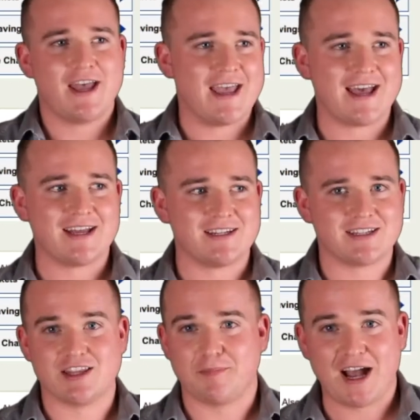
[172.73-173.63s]
and
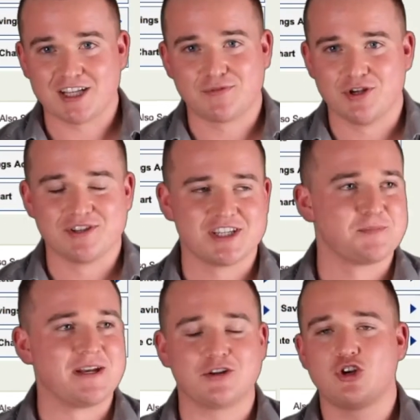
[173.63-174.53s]
in the past few years, it's
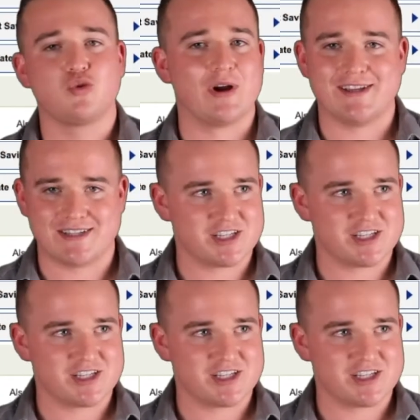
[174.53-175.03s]
been crazy.